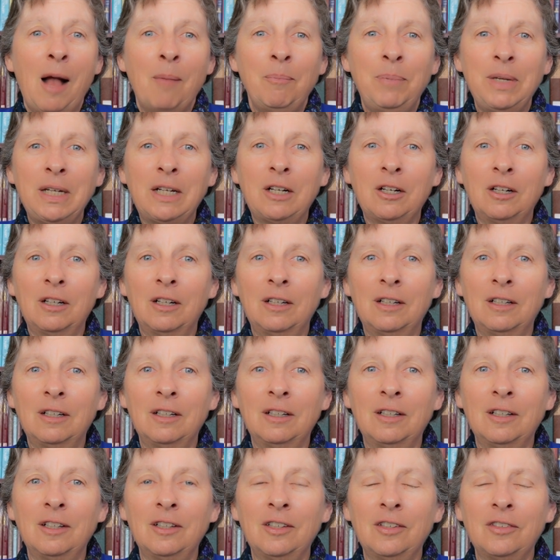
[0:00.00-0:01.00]

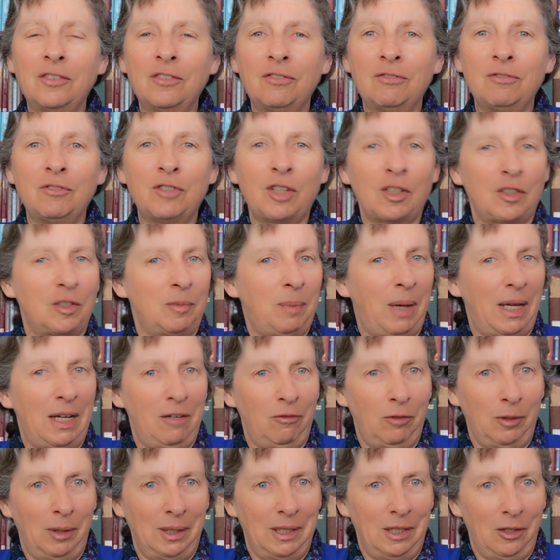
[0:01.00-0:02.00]
because just about
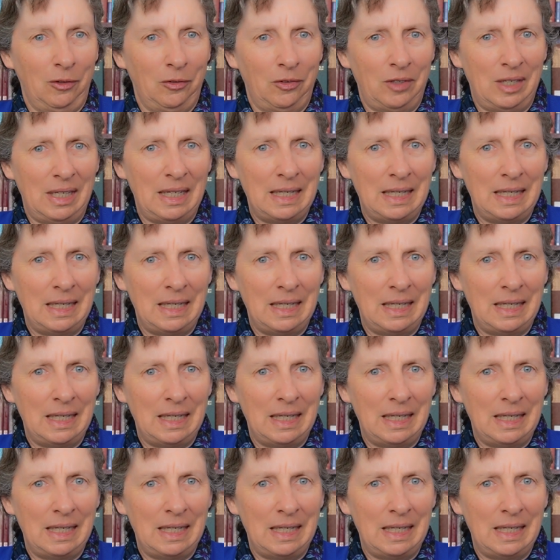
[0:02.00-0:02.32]
everyone else